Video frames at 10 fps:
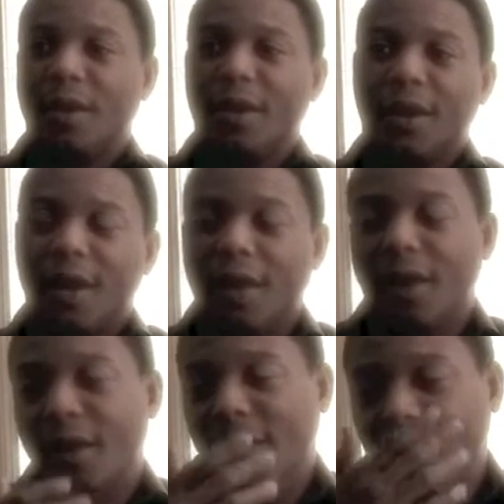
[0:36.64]
And
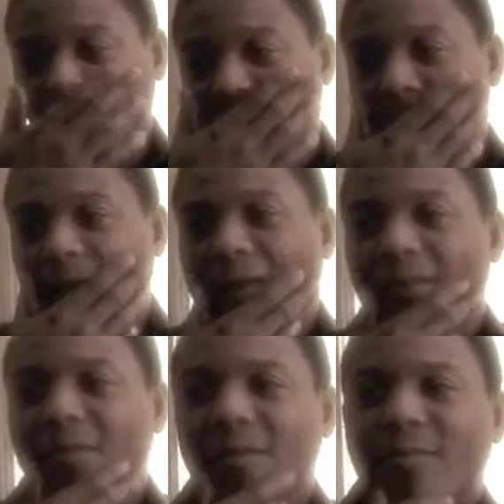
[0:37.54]

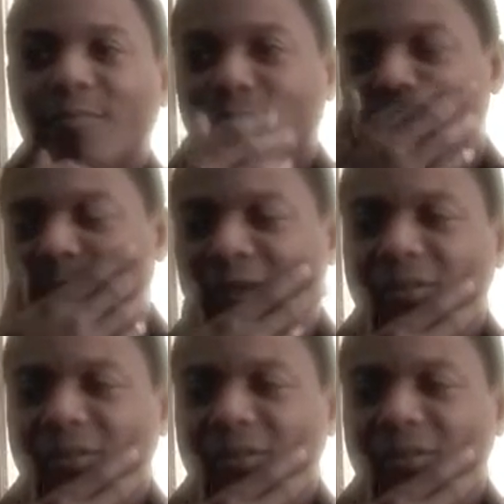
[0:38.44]
he pretty much...